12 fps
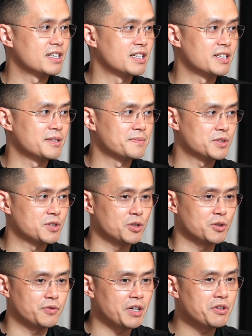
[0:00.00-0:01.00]
Um,
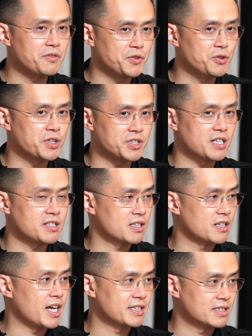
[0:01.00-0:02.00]
so very few
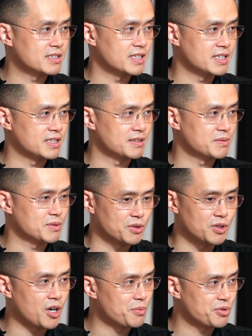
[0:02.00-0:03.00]
exchanges are licensed in,
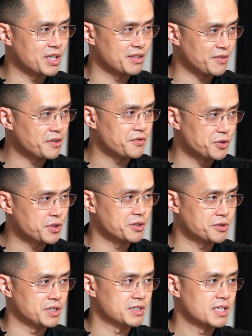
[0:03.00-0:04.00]
to operate in very few
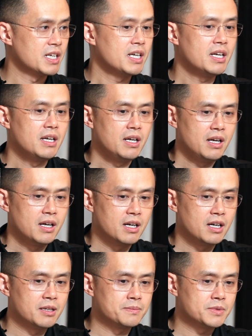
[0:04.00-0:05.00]
countries.
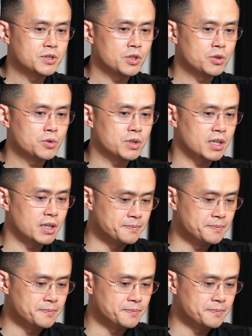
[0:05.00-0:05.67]
Um, so.